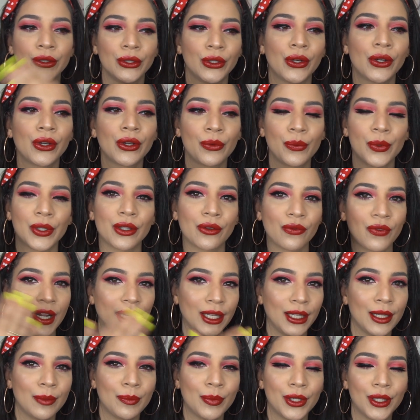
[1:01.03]
look with the
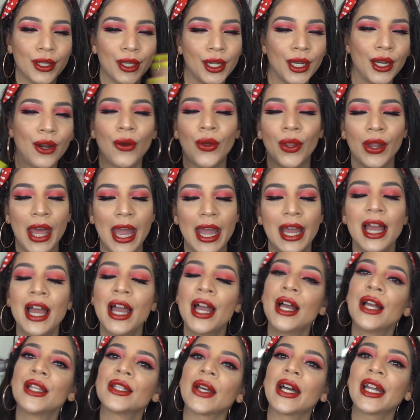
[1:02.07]
red lippy and all that.
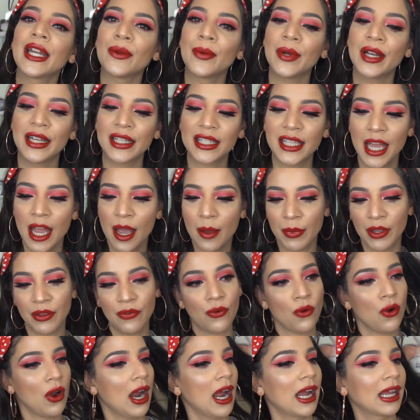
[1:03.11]
So anyways,
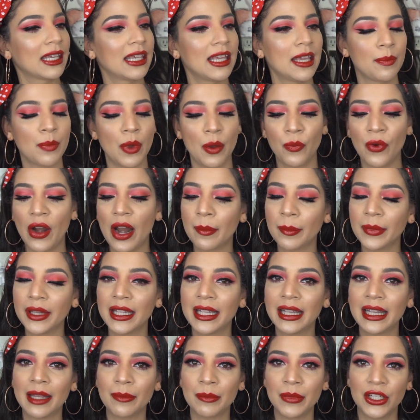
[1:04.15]
before I keep
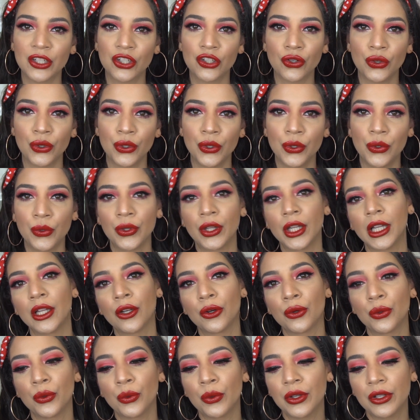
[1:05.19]
rambling, let me show you the
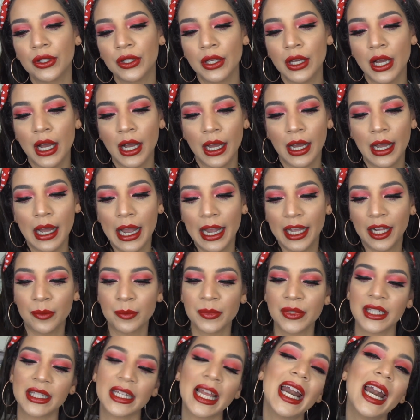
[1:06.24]
little uh,
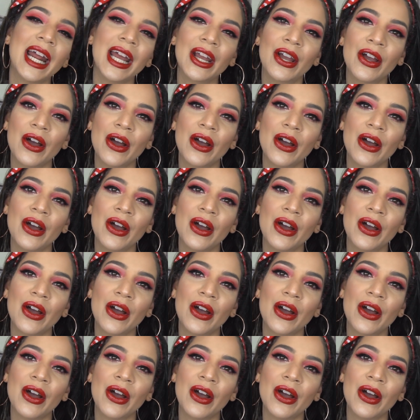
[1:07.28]
items that I